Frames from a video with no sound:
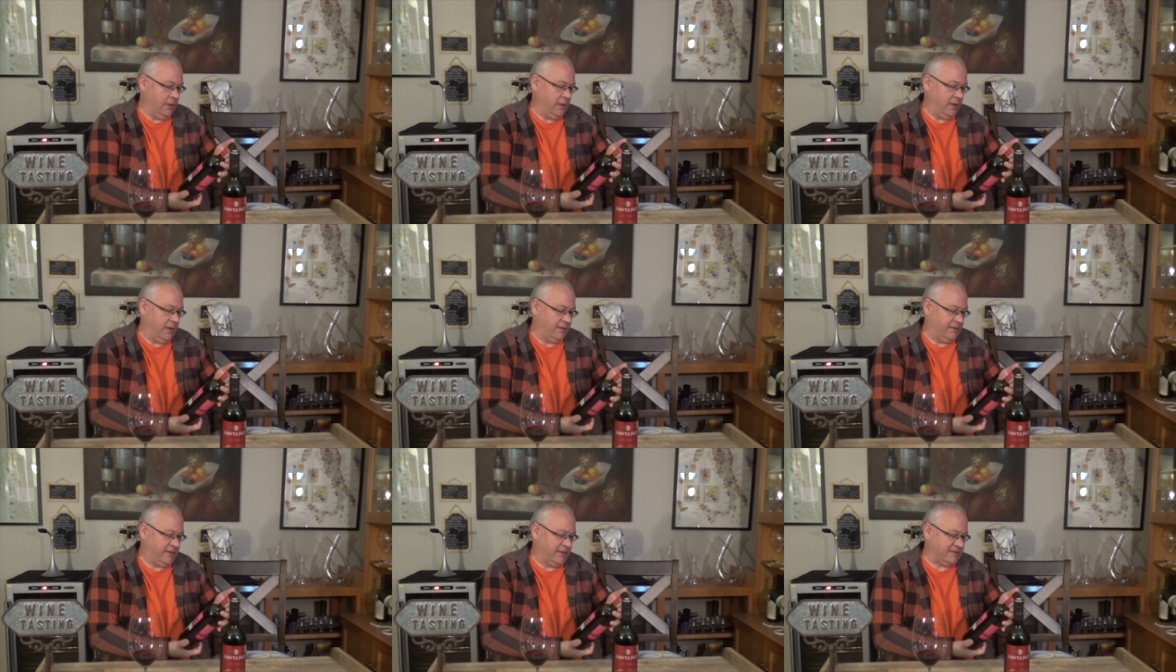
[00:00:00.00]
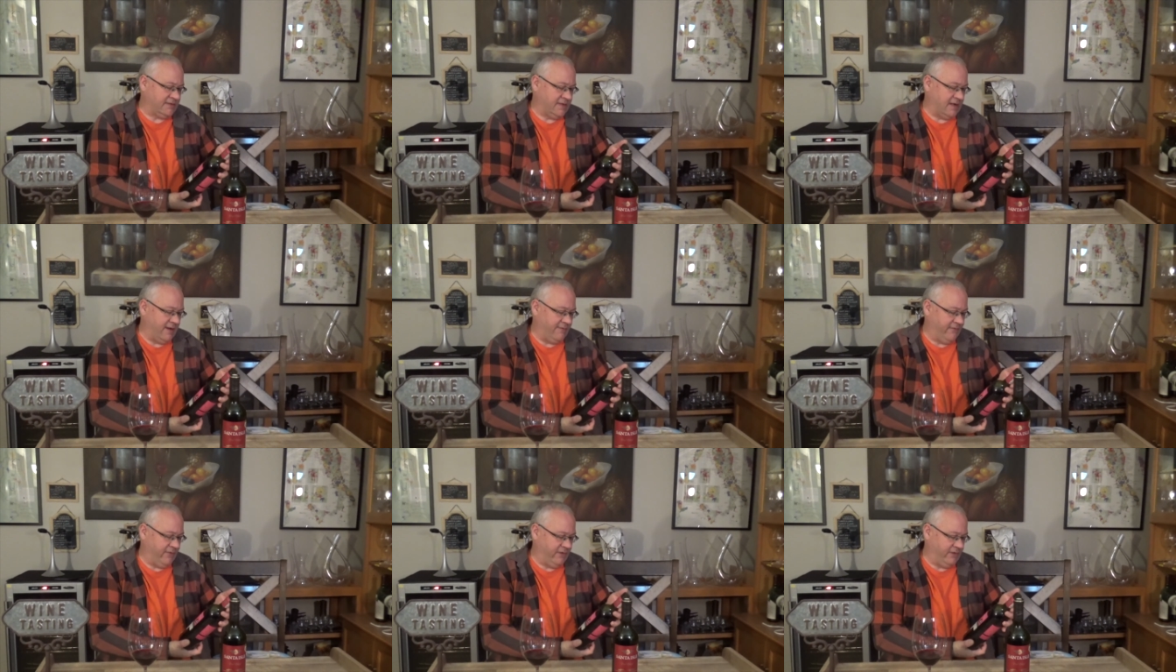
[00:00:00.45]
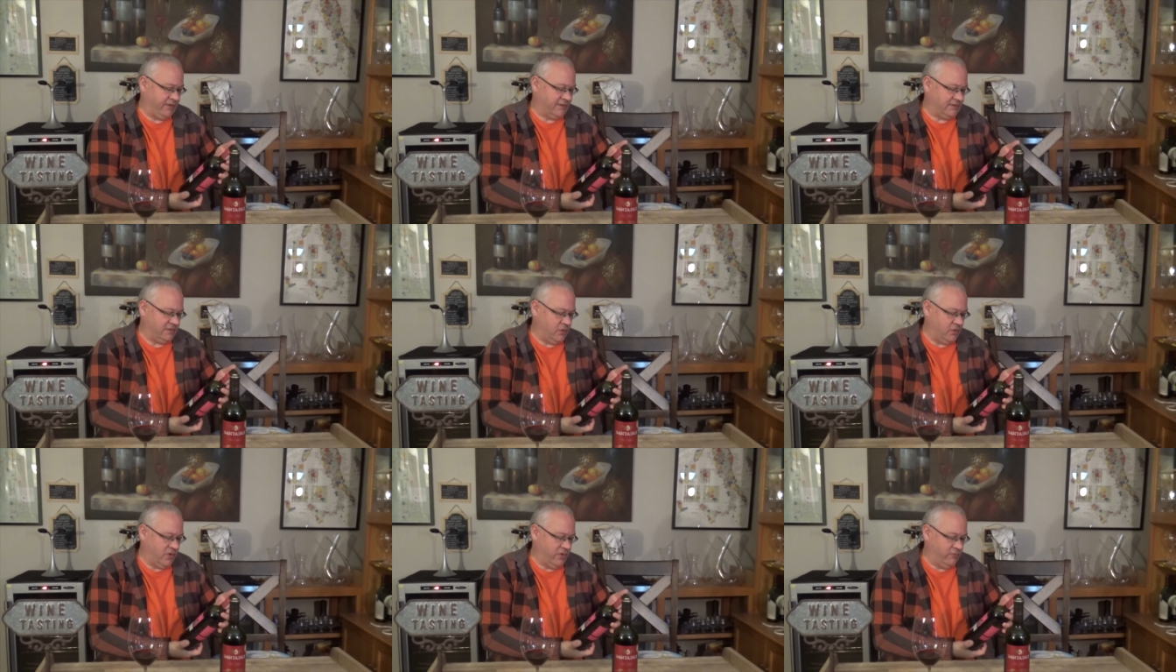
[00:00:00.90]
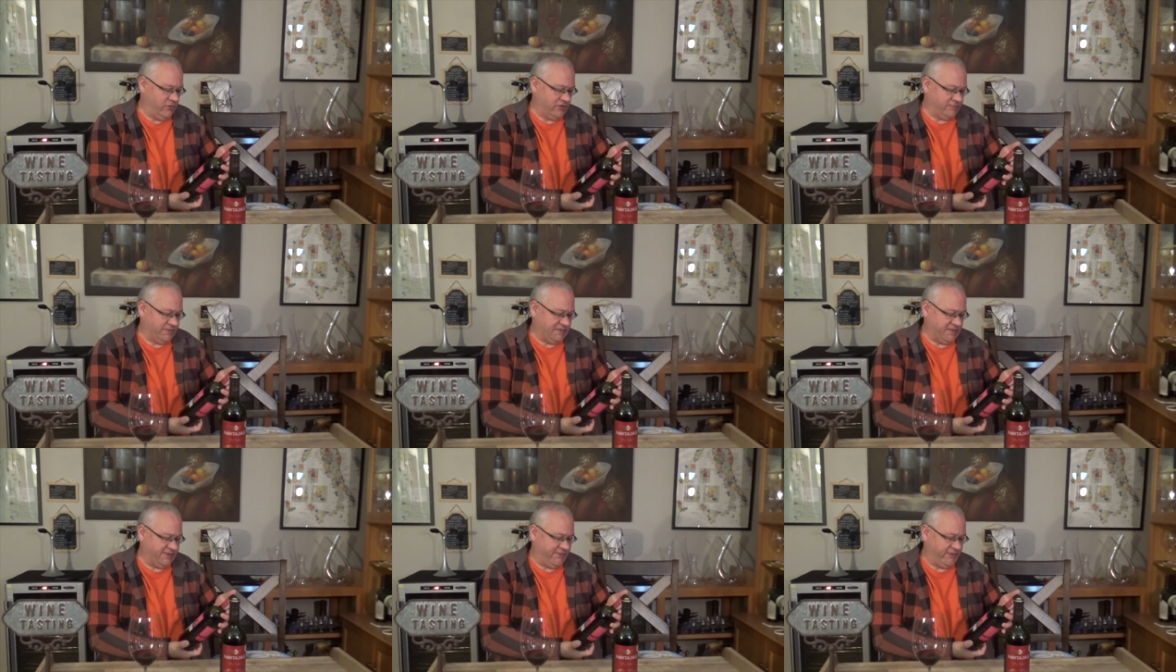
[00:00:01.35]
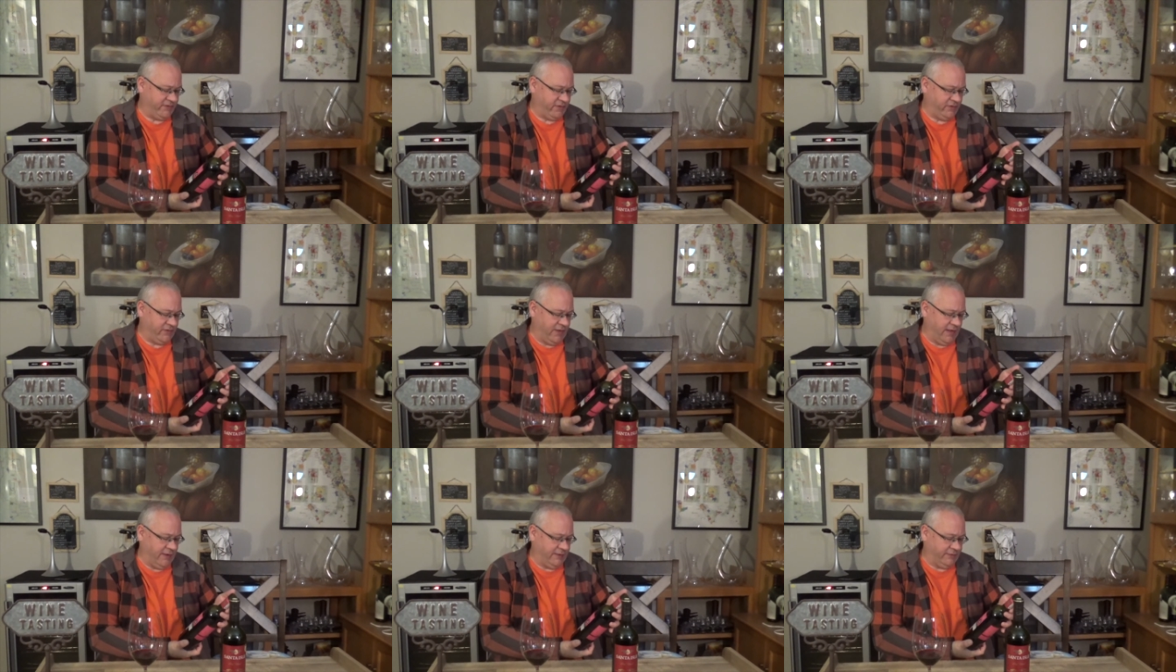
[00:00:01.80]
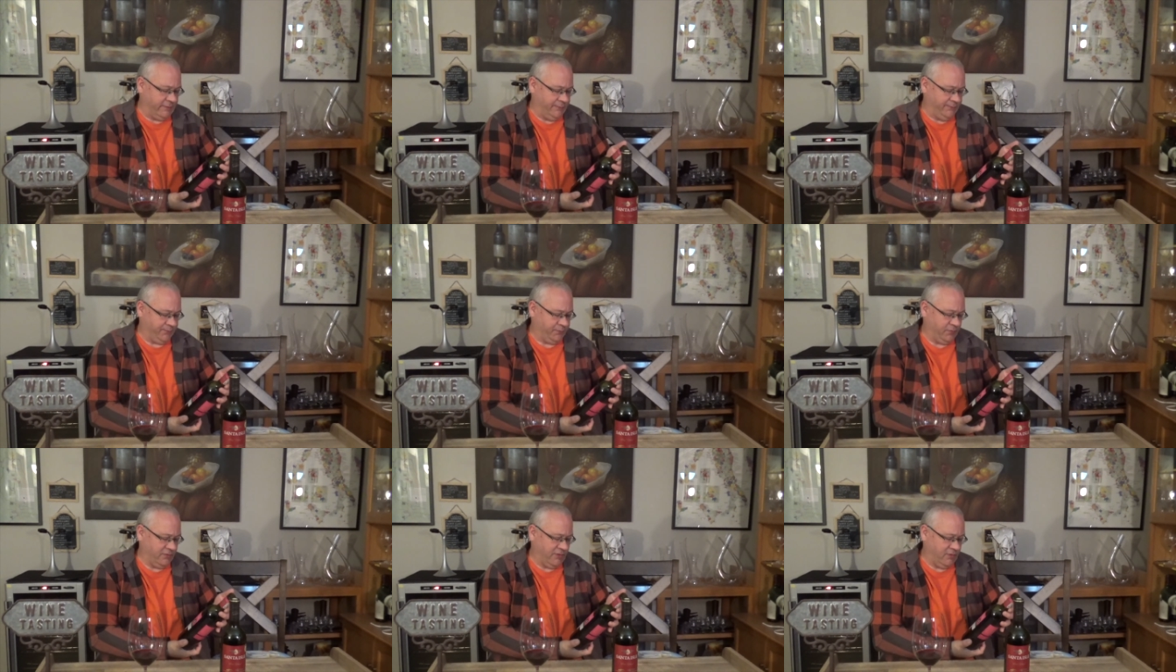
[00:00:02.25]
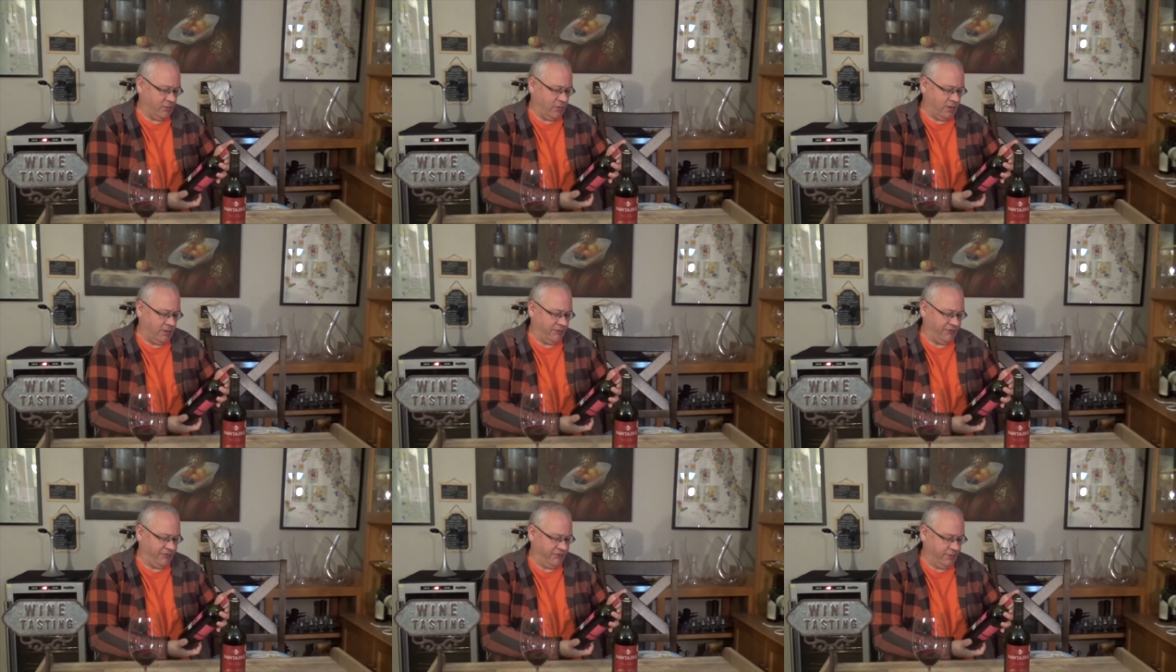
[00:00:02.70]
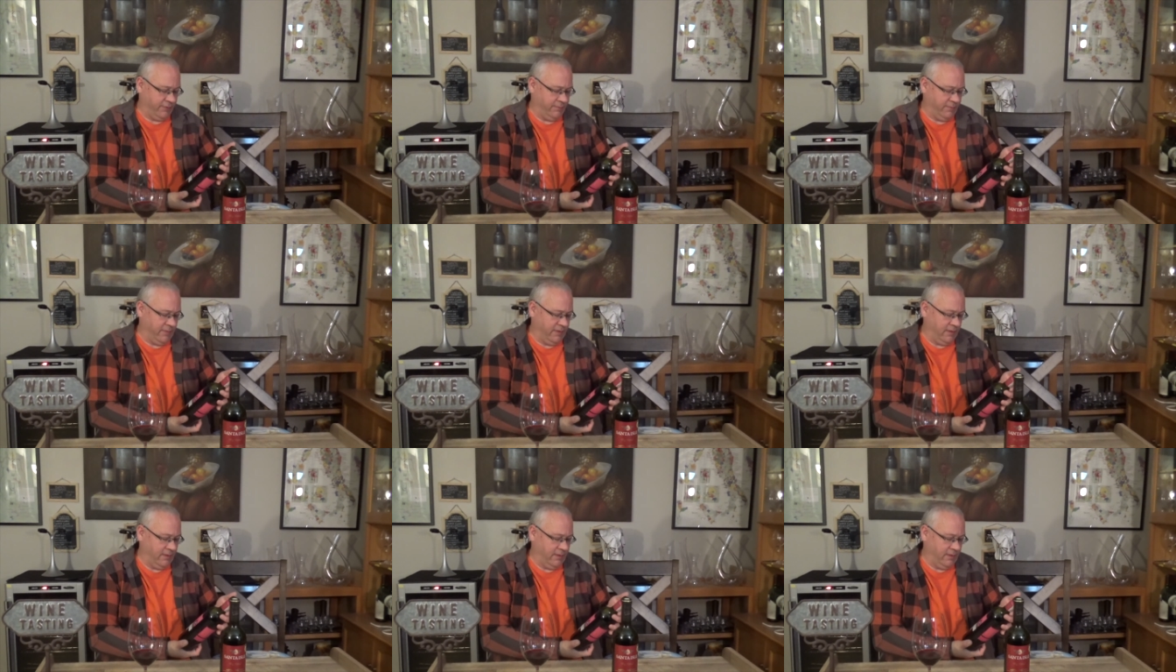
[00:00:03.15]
It doesn't go any more specific than that. There are some